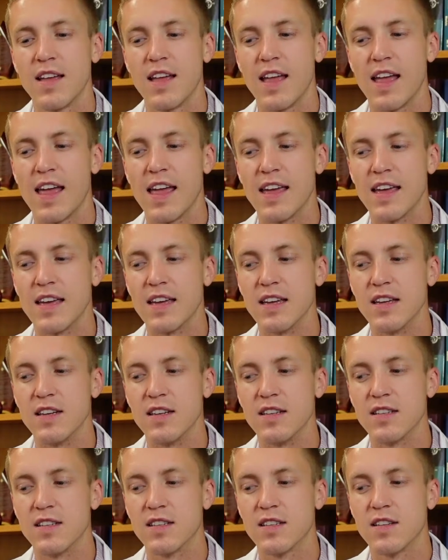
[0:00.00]

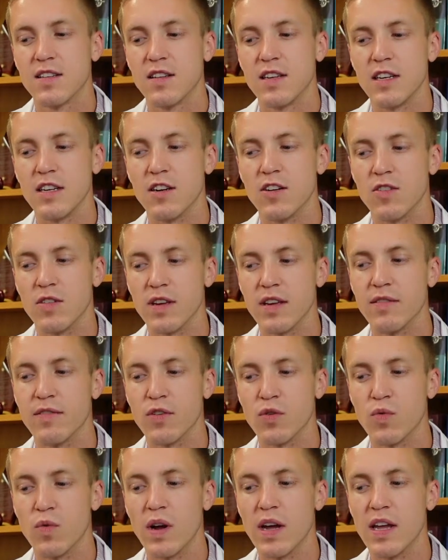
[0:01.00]
And
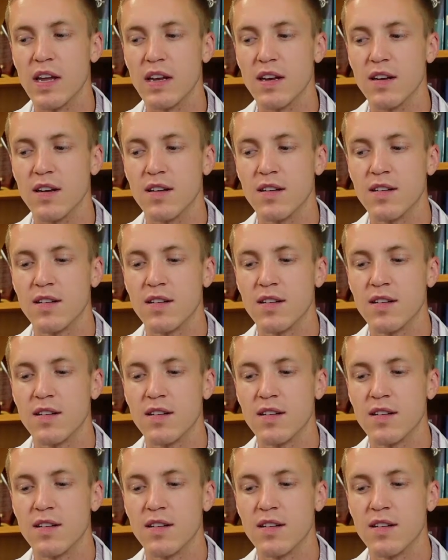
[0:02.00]
even when